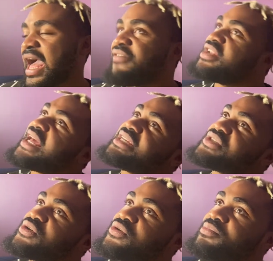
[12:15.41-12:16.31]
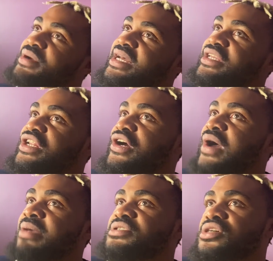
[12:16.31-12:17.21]
I have a nice home. But, you know,
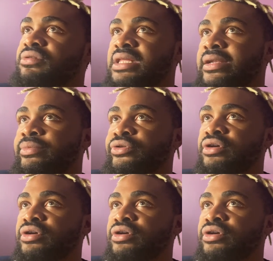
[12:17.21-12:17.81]
I'm still relatable.